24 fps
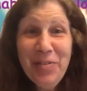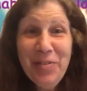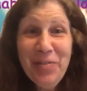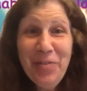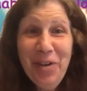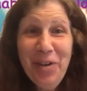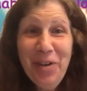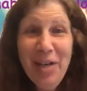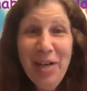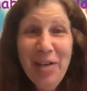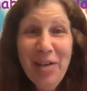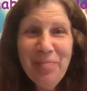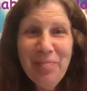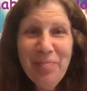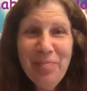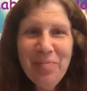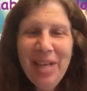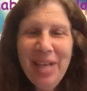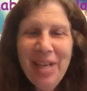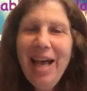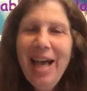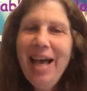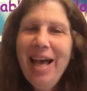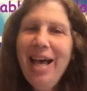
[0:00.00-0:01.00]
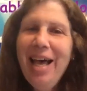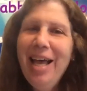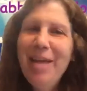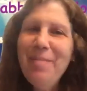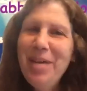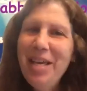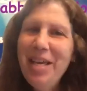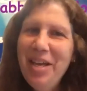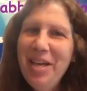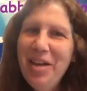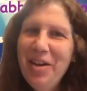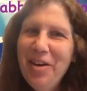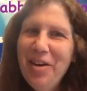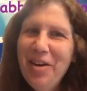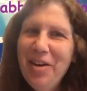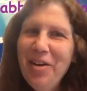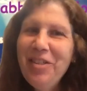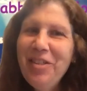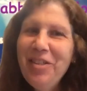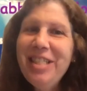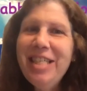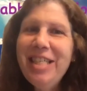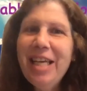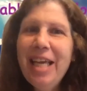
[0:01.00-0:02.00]
from. I'm
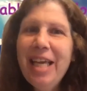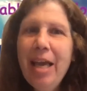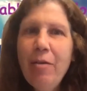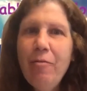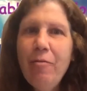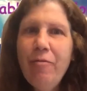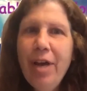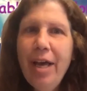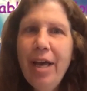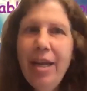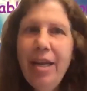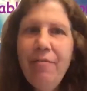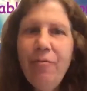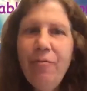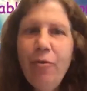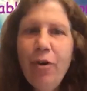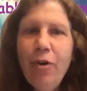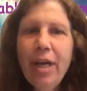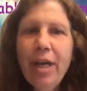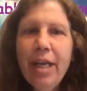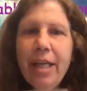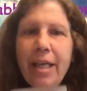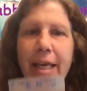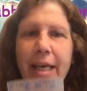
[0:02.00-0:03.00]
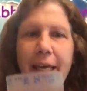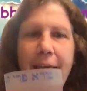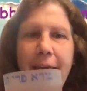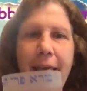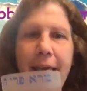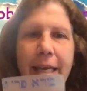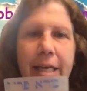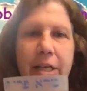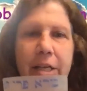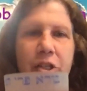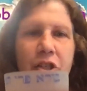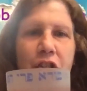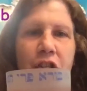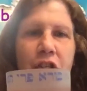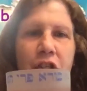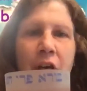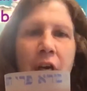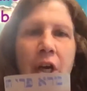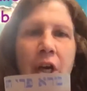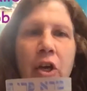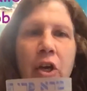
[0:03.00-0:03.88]
here to get ready for Kiddush.